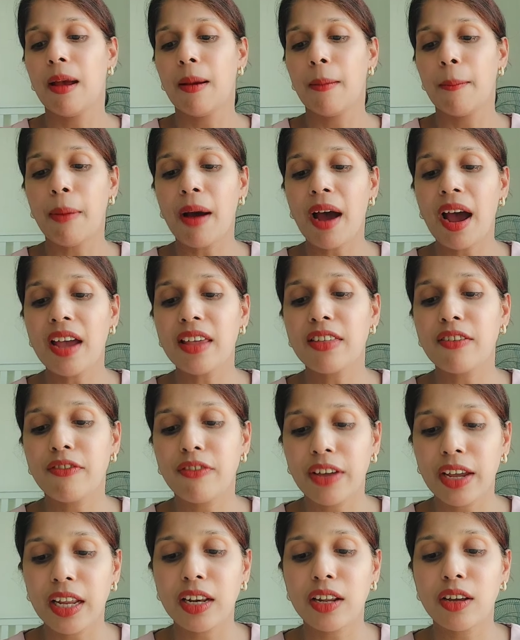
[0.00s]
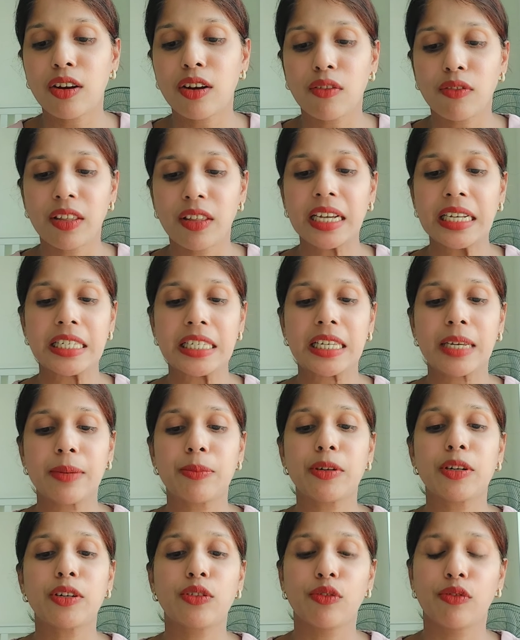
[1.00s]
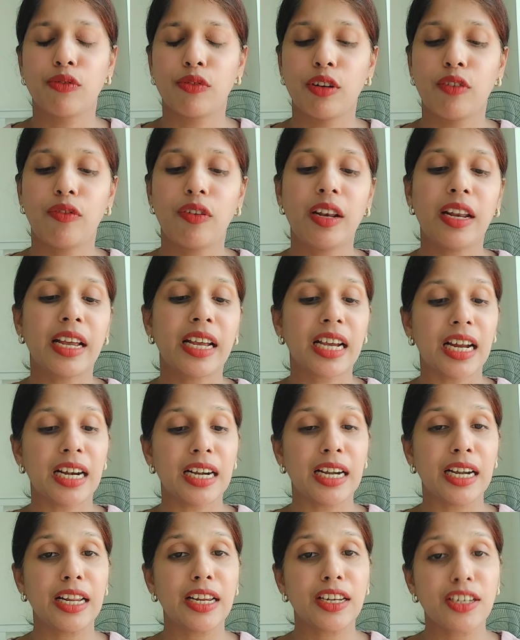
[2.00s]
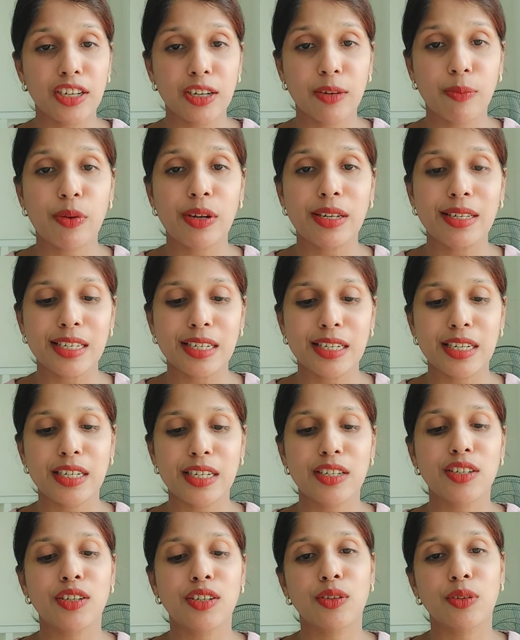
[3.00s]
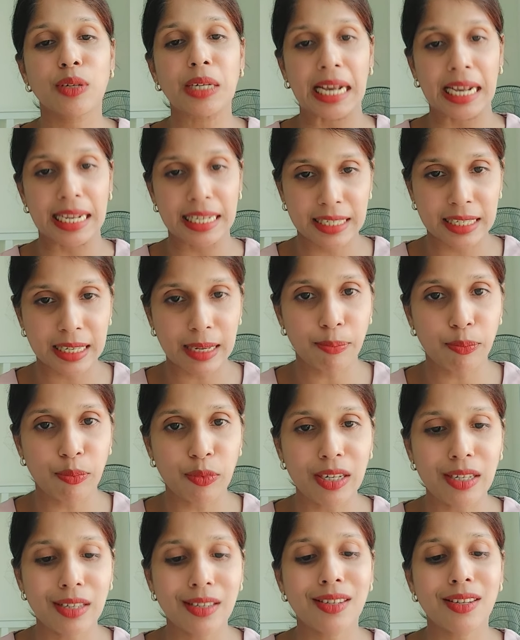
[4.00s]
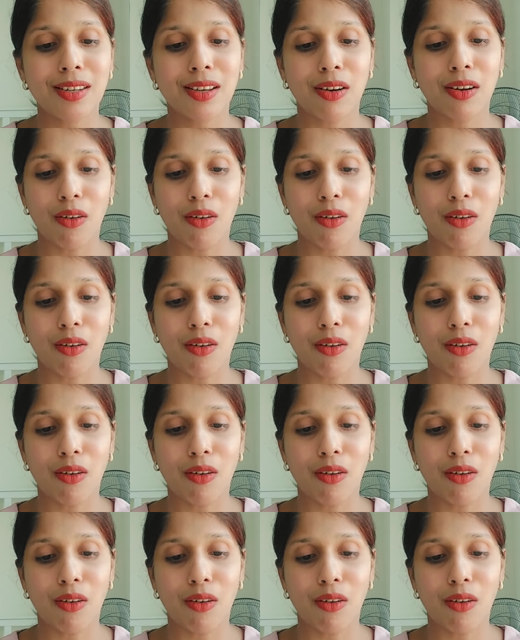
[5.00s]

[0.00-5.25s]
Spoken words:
by the failure of the acceptor to fulfill a condition precedent to acceptance,